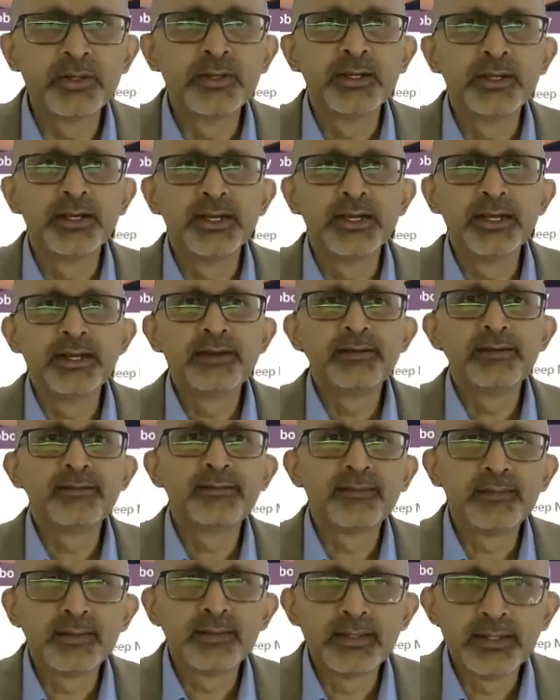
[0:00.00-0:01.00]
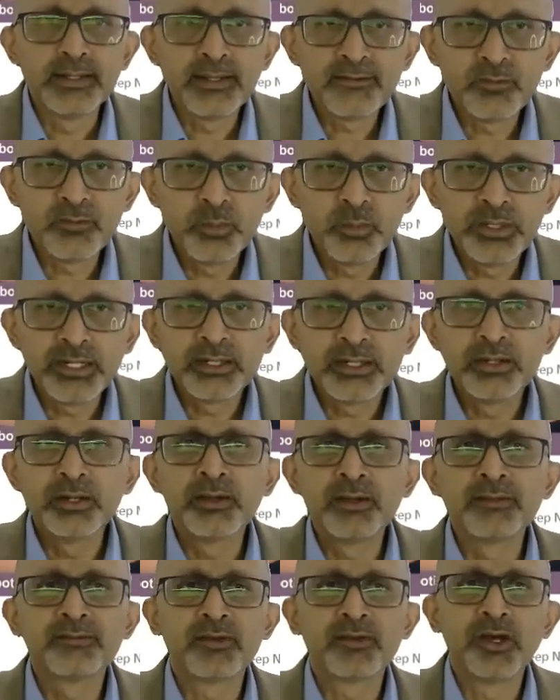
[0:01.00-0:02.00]
it is less blood loss,
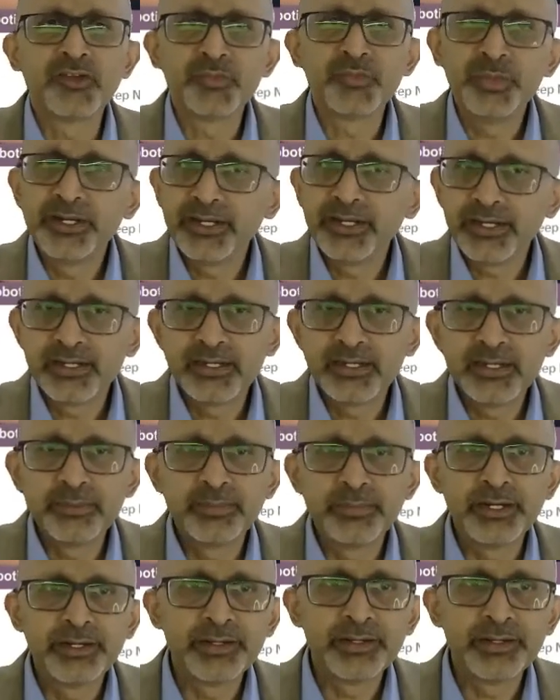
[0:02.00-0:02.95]
cosmetically better,